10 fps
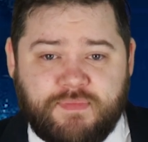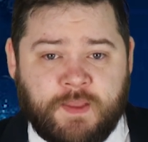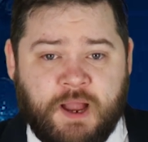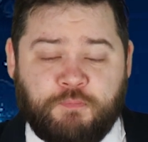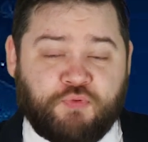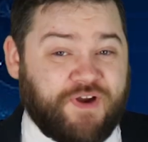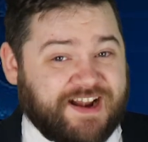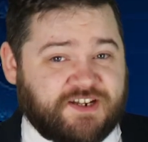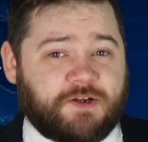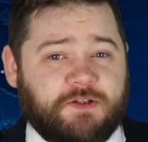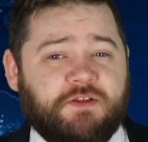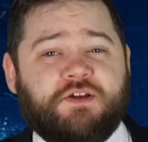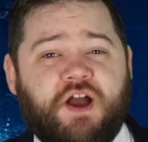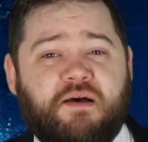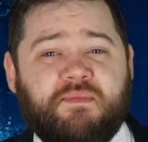How practical are
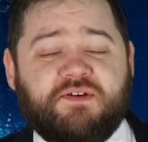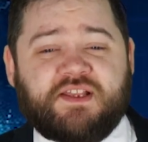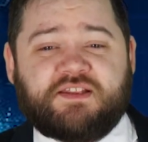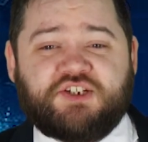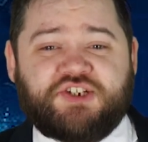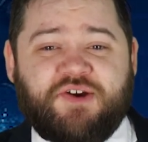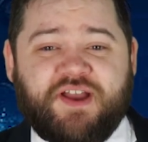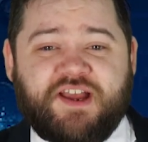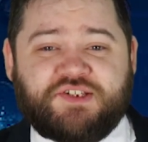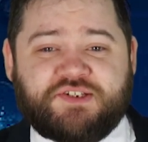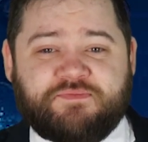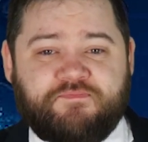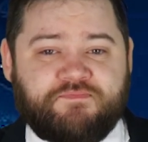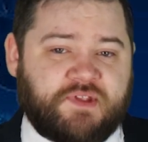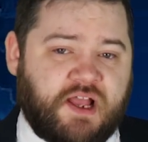the combos that they showcase?
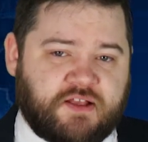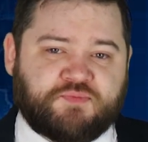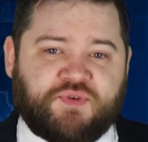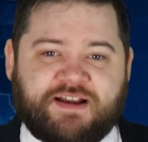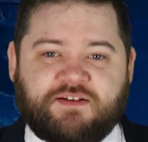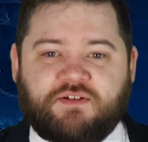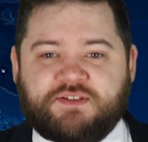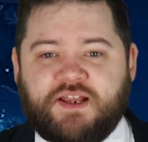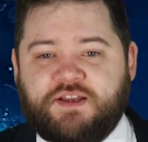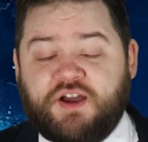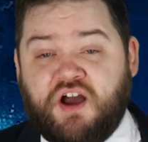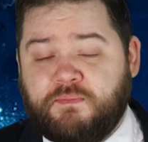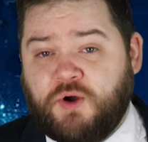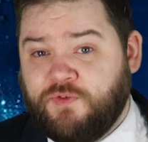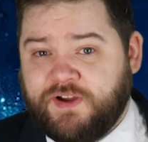No, as practical as any
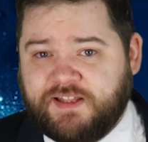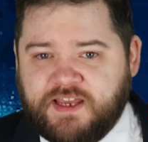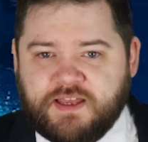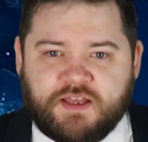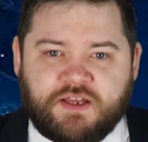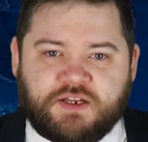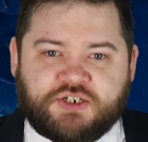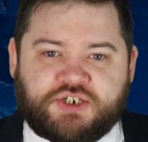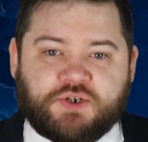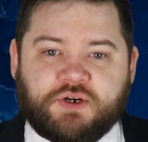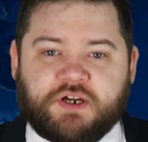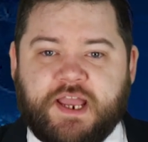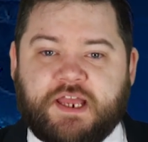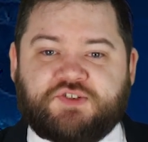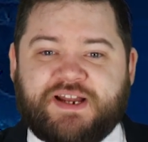combo, really. Sure,
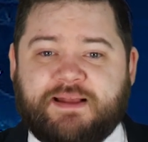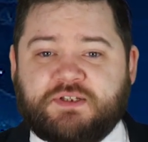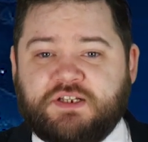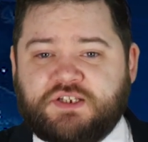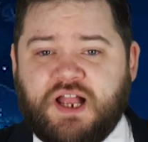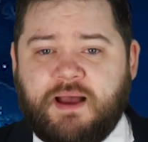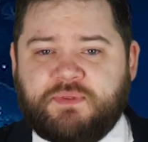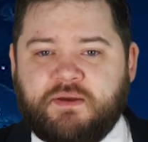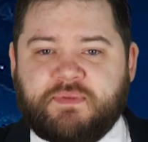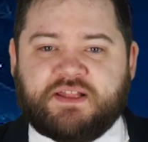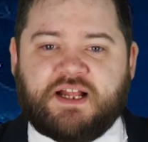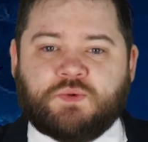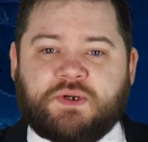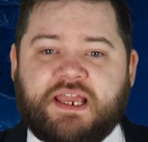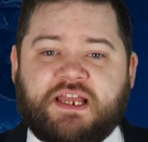hand traps can stop them, but
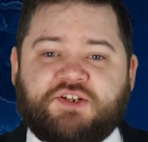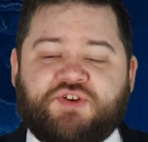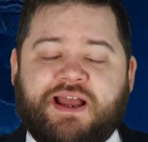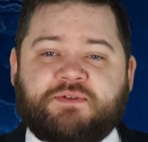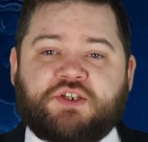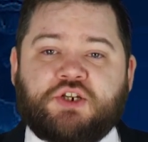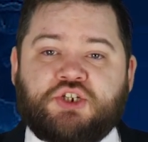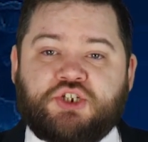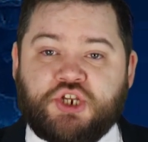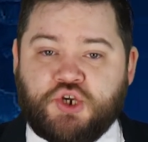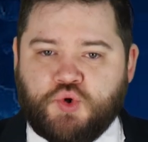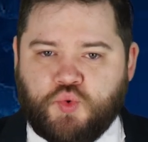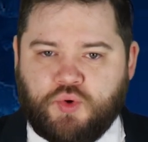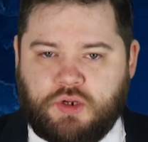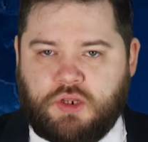that's what hand traps do.